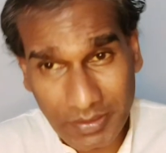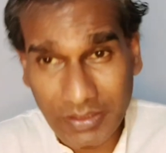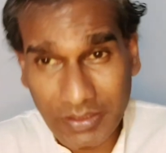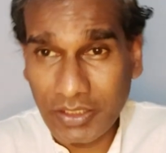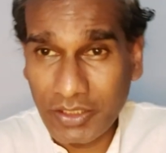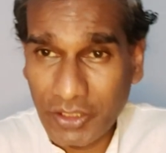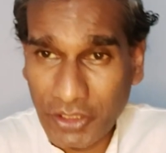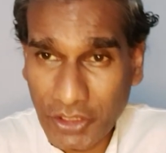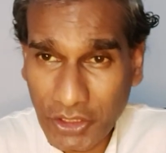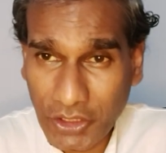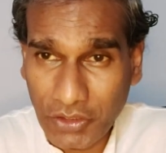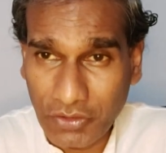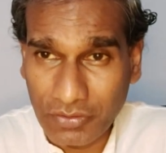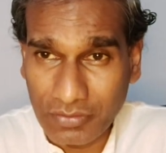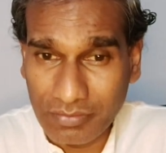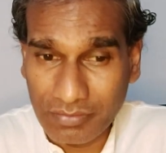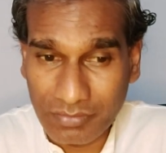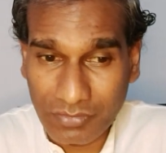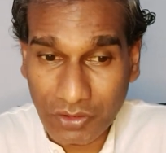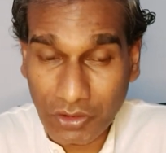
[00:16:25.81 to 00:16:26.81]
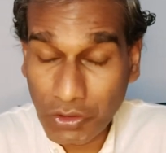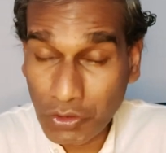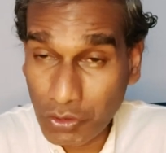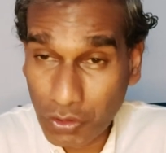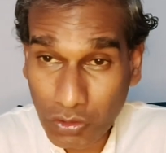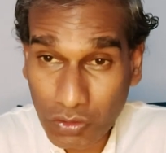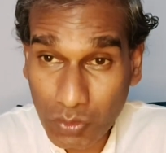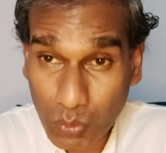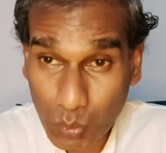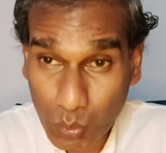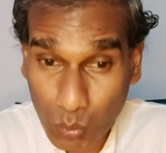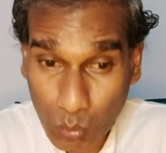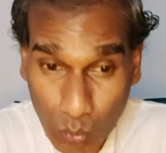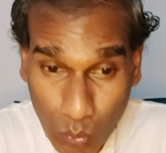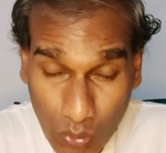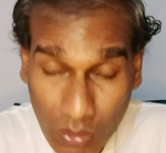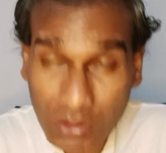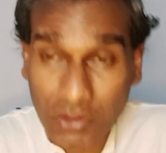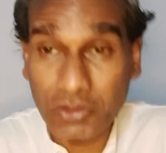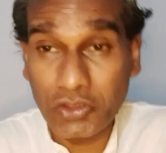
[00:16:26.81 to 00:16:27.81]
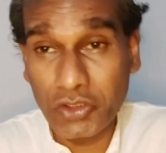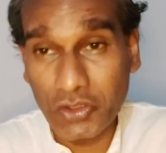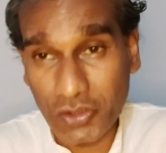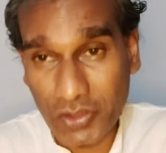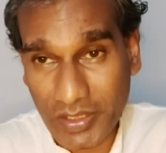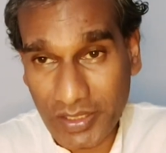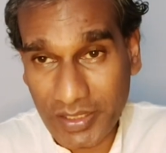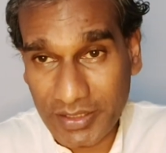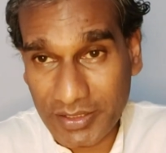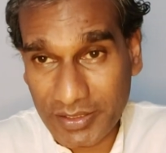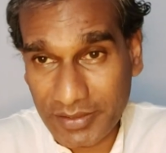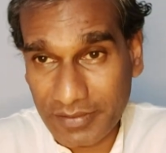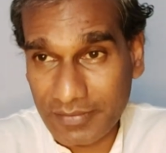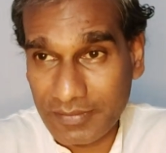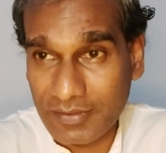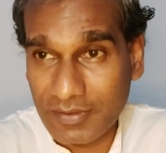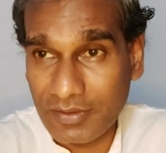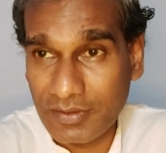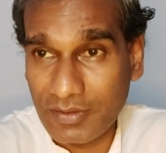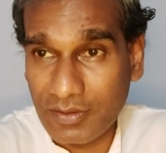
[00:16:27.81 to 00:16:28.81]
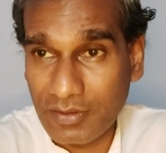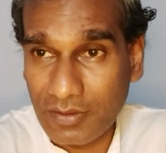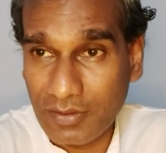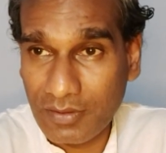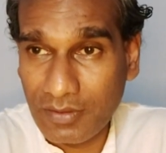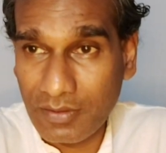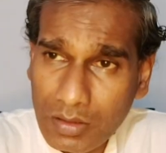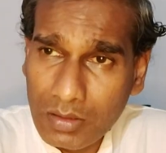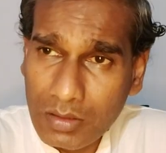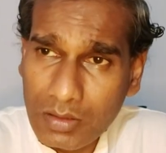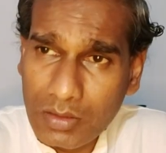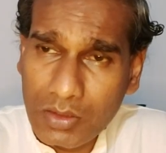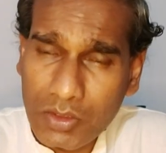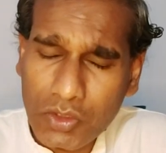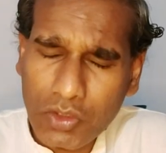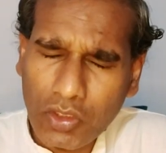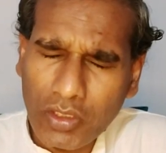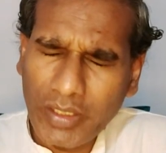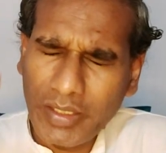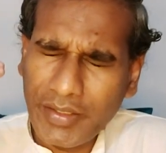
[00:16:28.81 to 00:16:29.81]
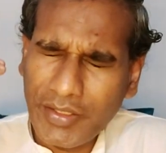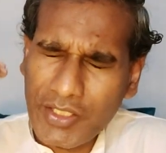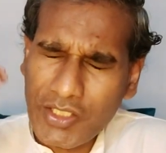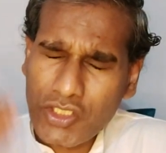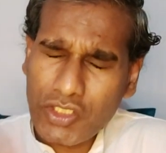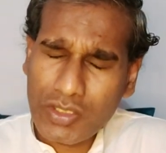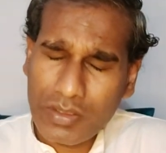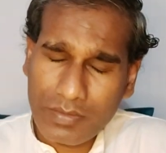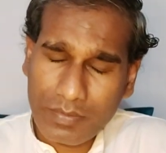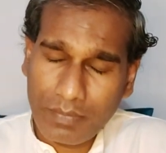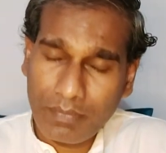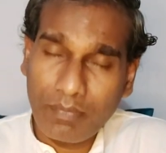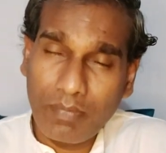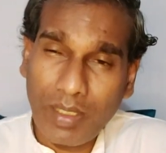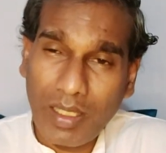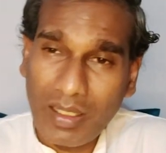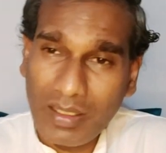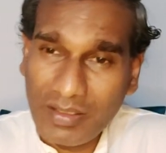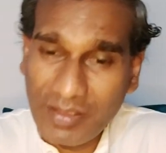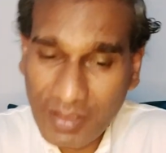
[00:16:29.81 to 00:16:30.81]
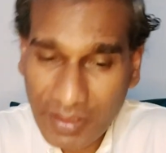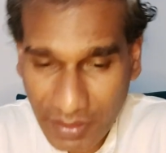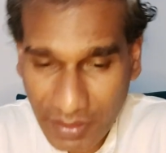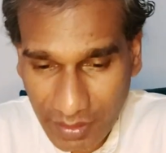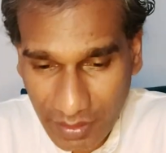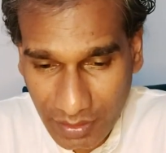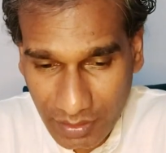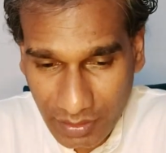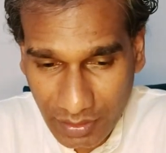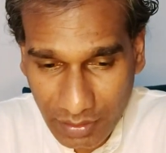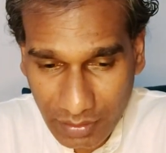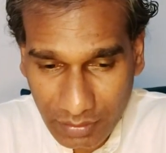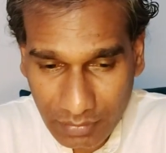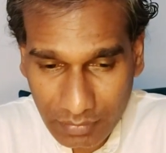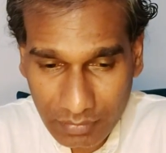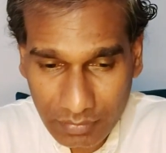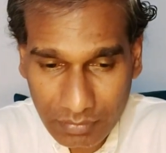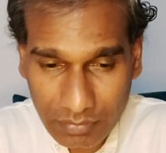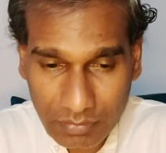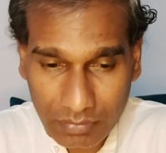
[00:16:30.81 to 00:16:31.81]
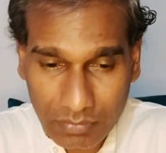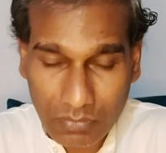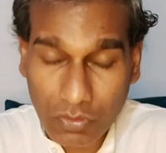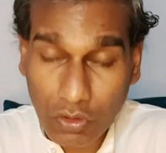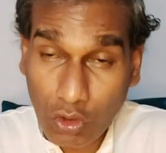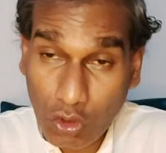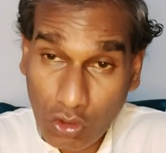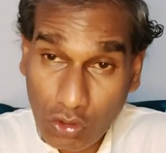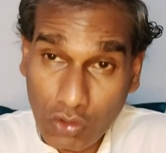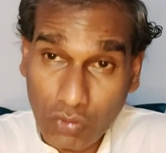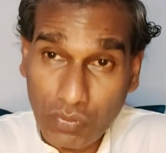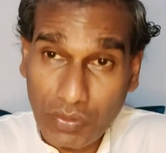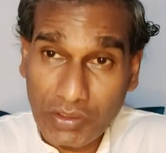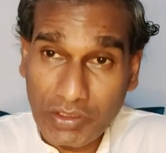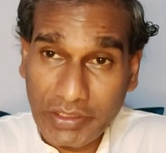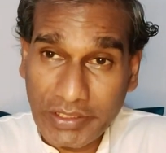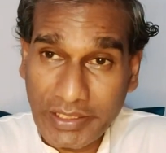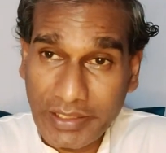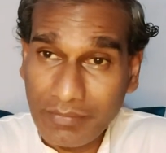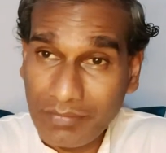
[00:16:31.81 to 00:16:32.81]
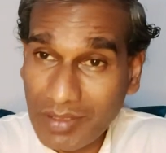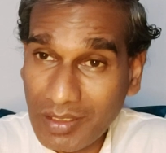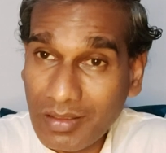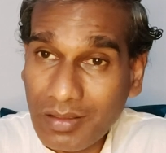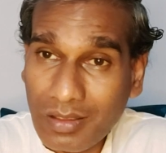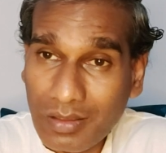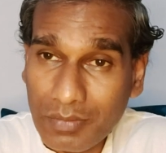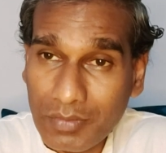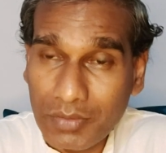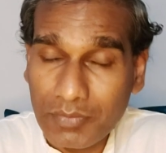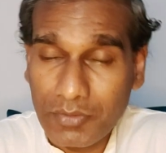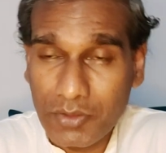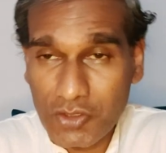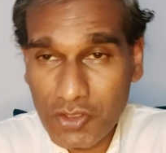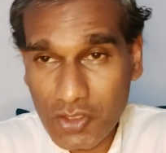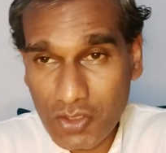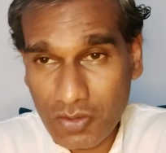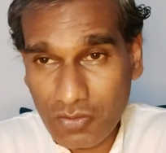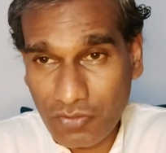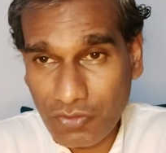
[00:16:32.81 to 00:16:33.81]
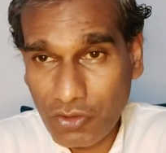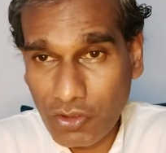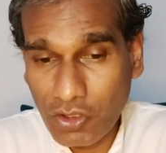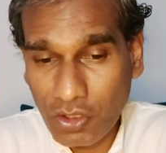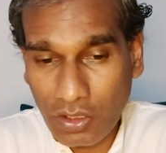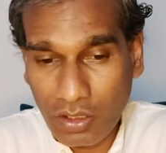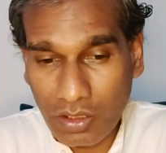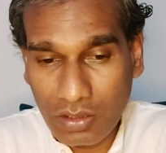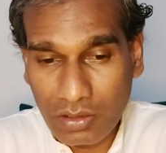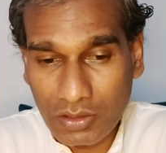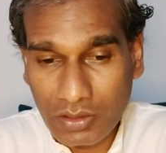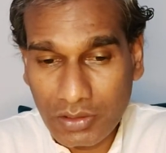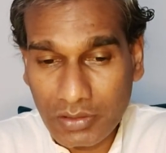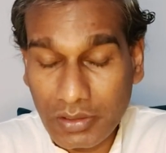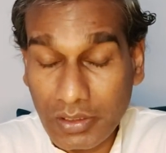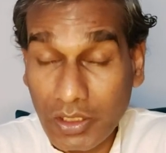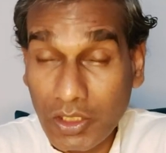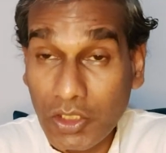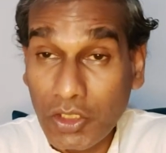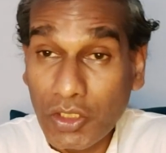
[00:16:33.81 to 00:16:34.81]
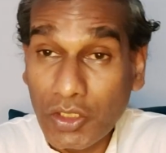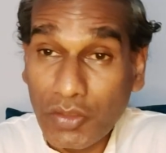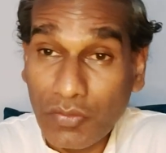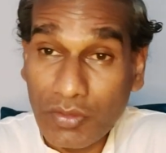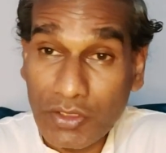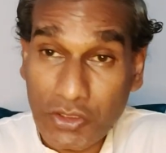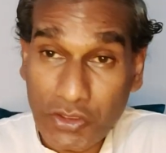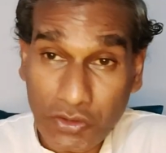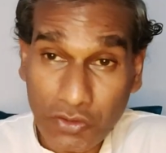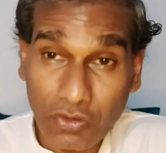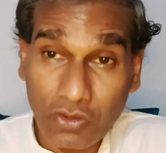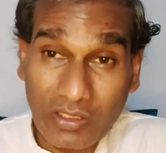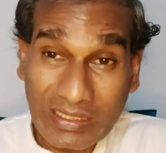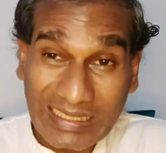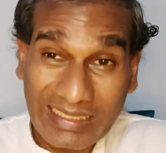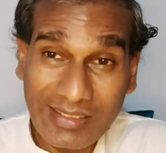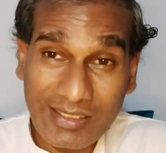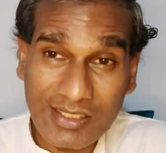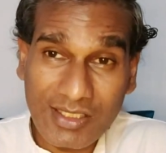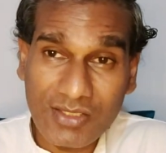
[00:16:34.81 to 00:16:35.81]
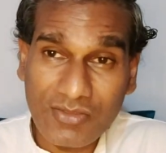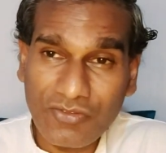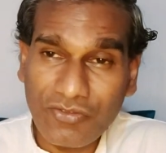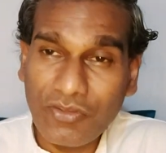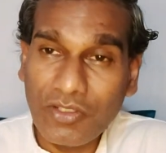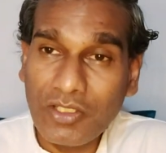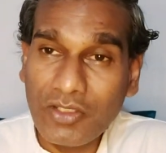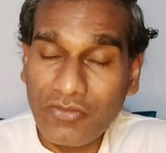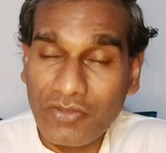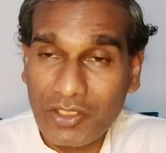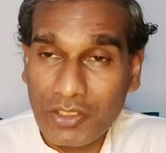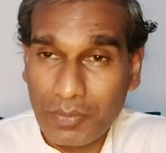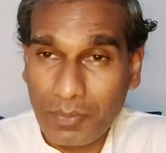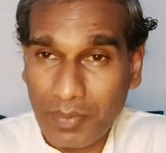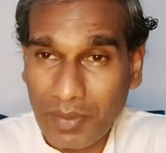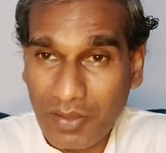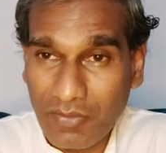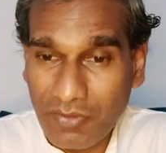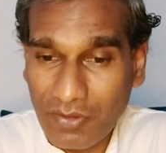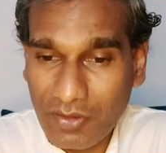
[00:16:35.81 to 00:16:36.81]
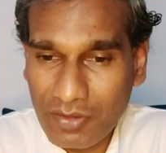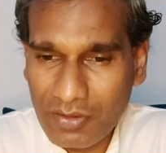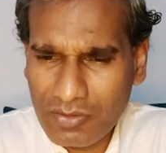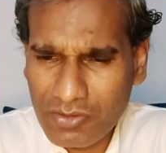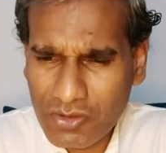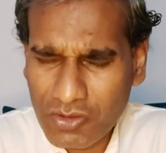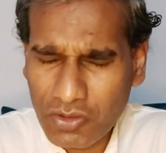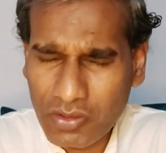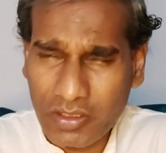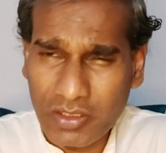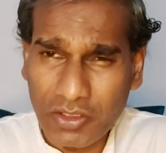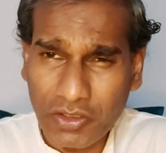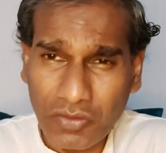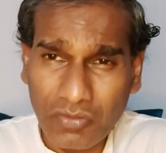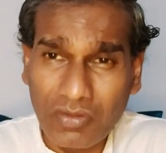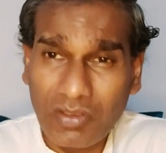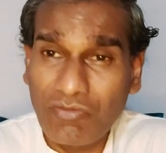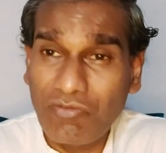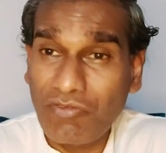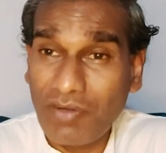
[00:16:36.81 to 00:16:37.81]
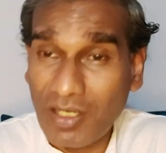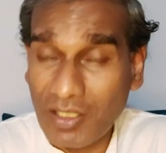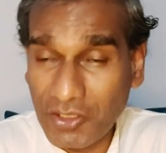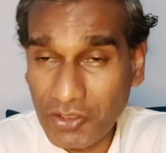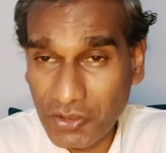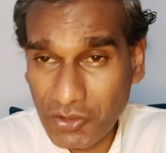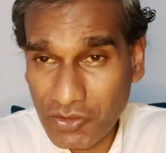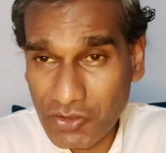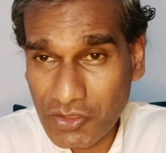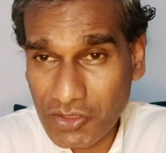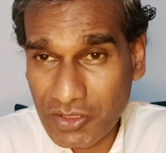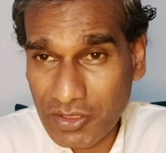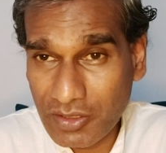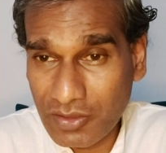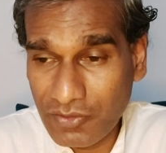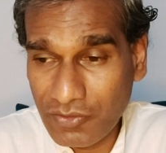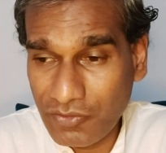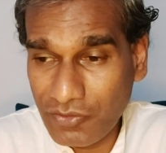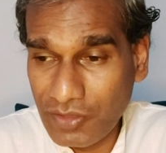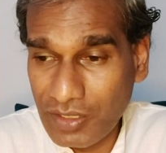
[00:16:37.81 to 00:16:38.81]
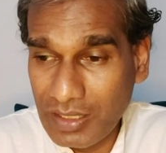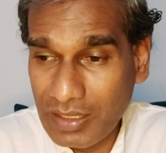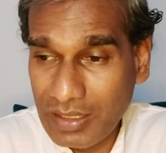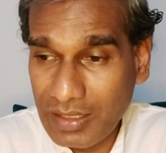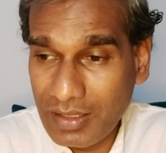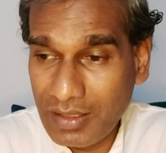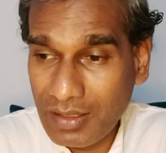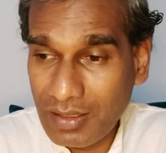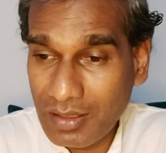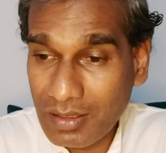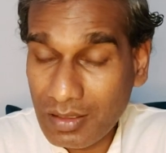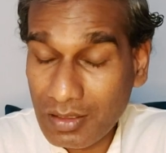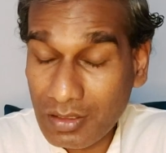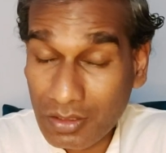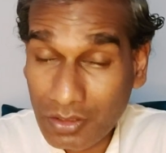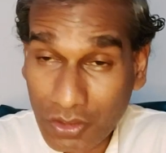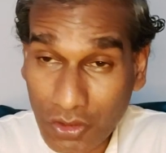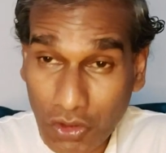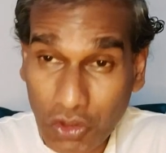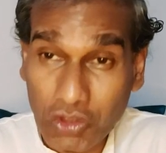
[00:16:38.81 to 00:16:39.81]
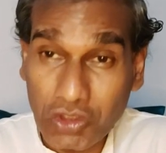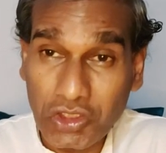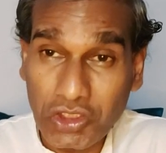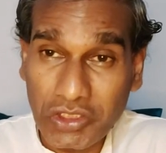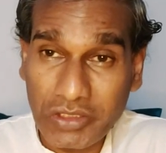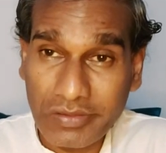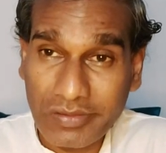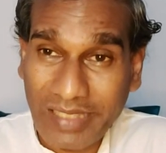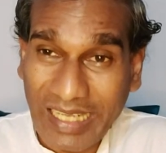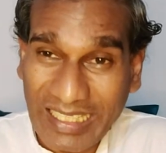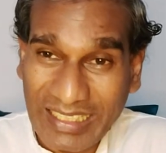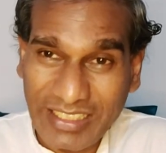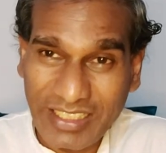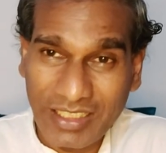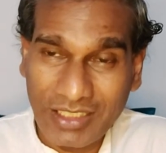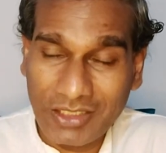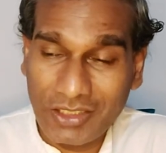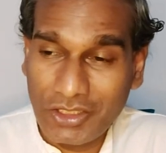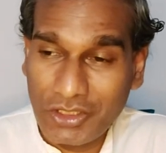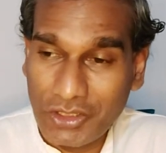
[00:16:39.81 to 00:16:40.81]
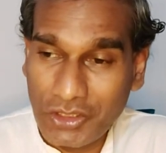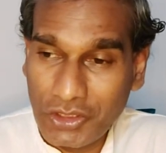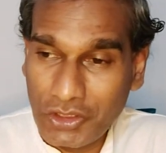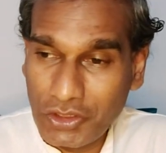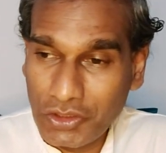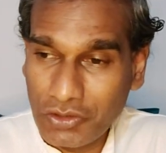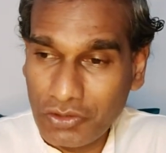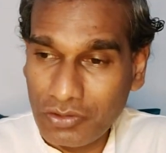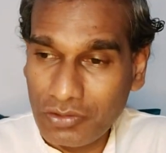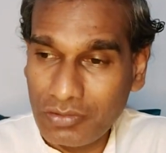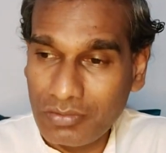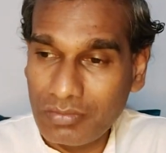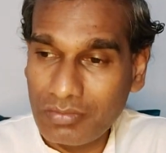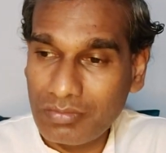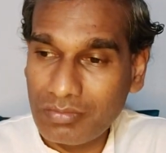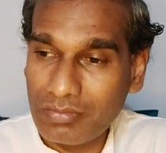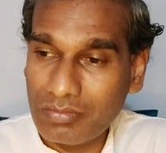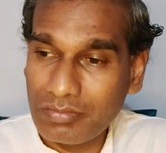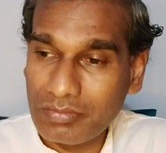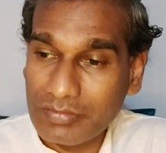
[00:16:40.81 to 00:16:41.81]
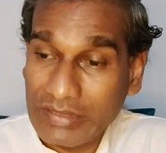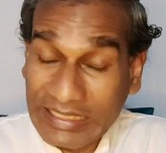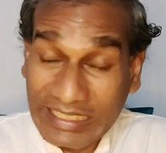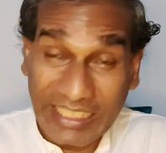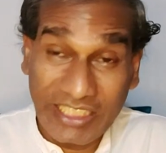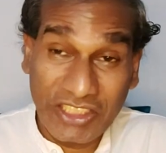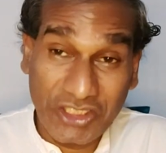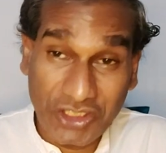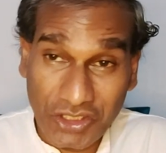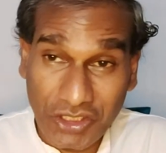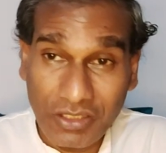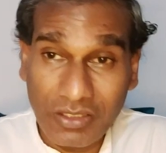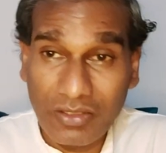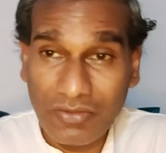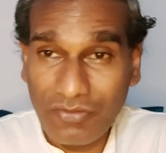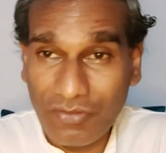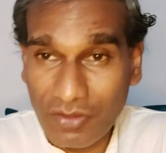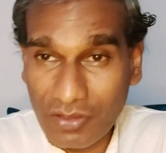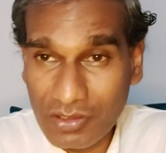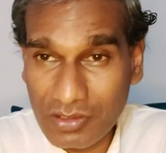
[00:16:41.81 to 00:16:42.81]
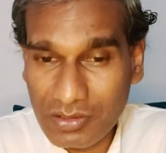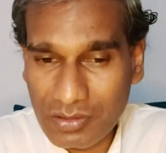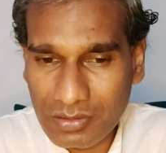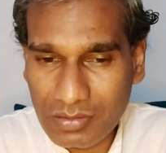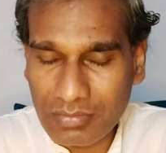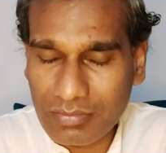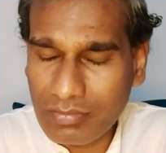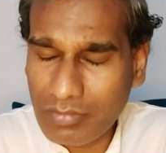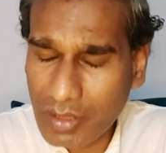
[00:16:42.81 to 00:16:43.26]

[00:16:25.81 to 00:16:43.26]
You don't want to do that. So it is by dedicating all your time in remembrance of God, your soul gets filled with power, so that you will find yourself not attracted to the external world anymore.